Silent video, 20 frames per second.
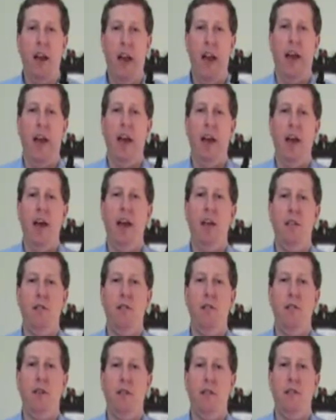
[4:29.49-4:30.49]
and
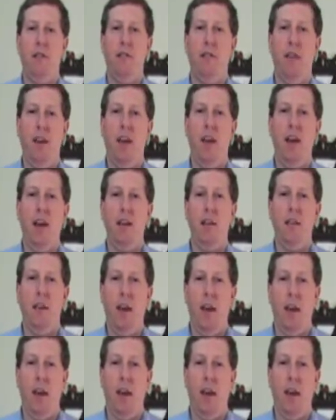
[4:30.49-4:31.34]
you can see it.